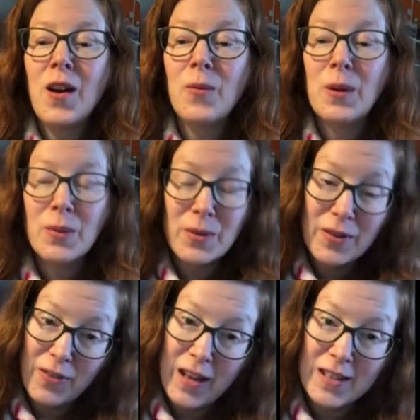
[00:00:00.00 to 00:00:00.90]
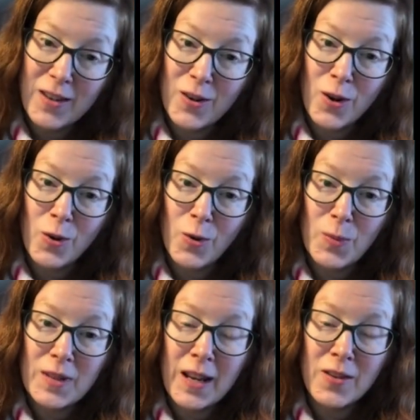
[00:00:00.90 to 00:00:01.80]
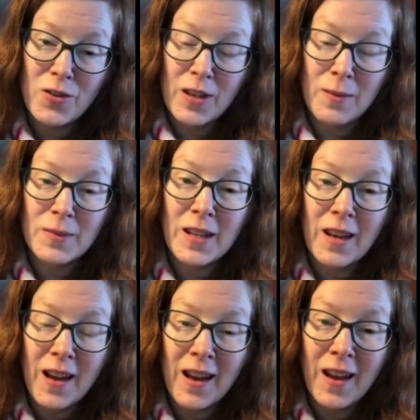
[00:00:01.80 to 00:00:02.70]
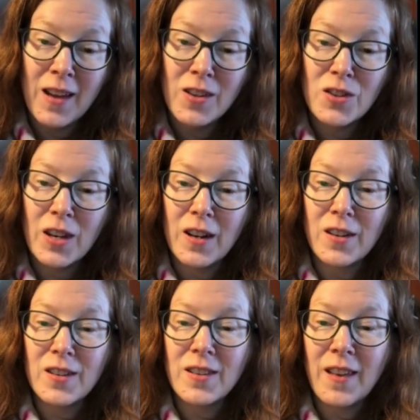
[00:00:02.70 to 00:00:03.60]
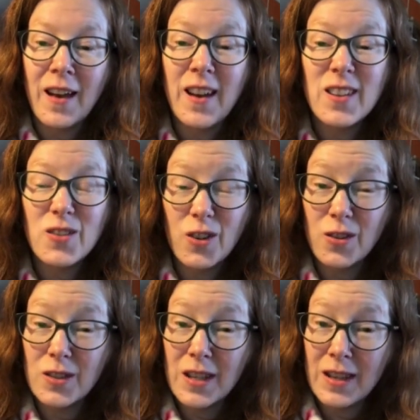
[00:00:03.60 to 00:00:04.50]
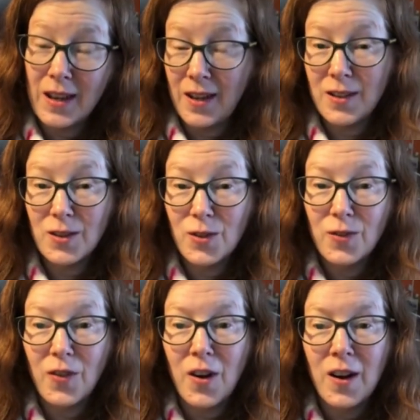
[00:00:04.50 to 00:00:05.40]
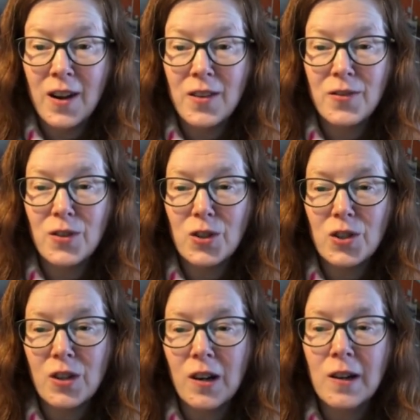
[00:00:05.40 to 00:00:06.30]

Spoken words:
we were reflecting on our hopes and dreams, and I shared that I struggle to think too far in the future.